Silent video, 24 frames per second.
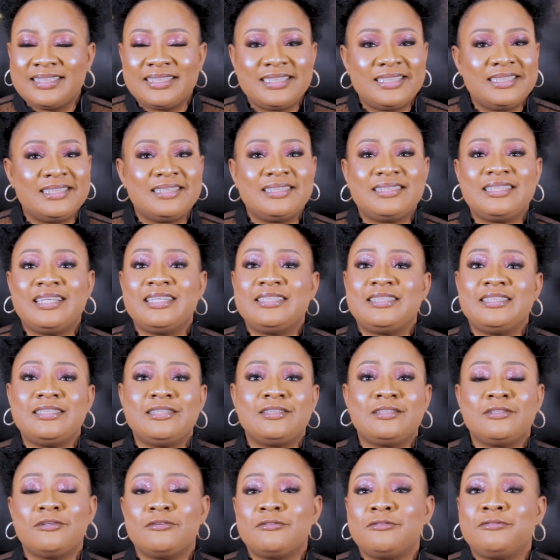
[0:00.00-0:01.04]
in
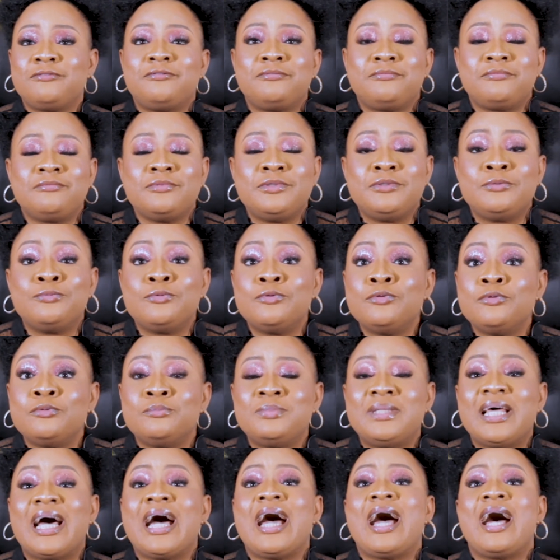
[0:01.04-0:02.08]
cases of womb
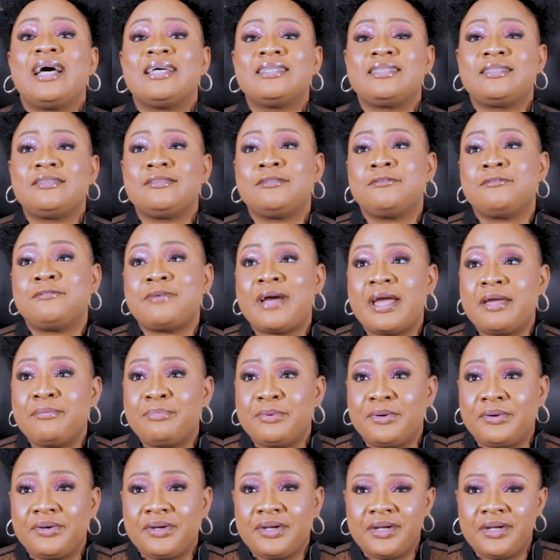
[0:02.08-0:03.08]
that has fibroid.